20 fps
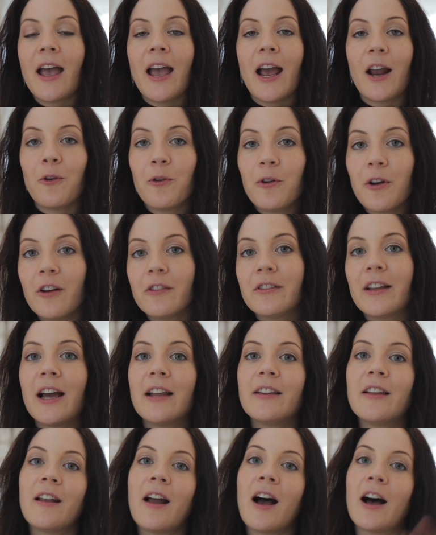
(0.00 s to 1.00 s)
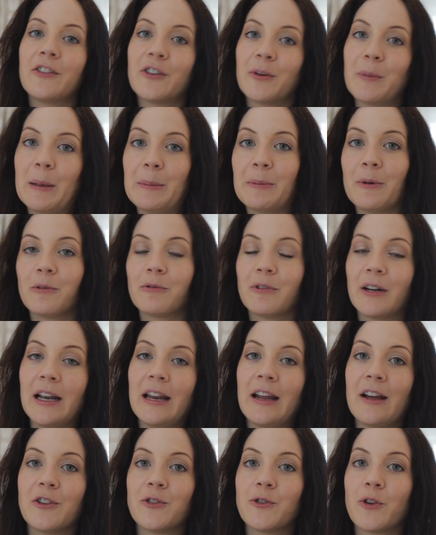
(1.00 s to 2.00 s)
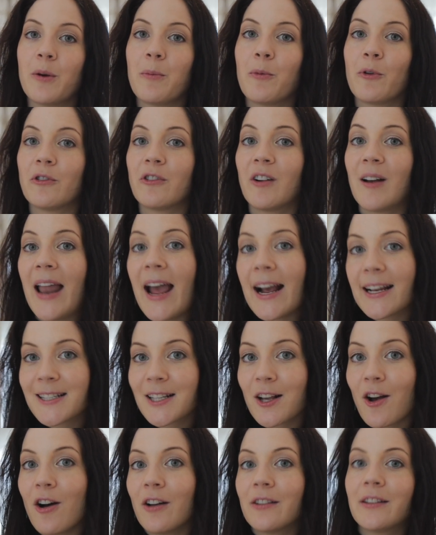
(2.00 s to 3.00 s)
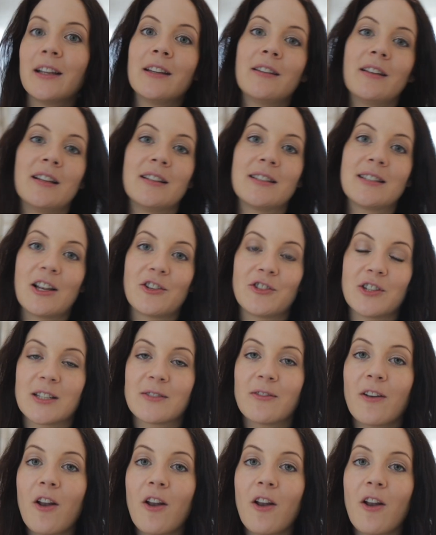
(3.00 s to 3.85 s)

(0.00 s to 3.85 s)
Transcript: and all of that, and other people really enjoy more relaxed content such as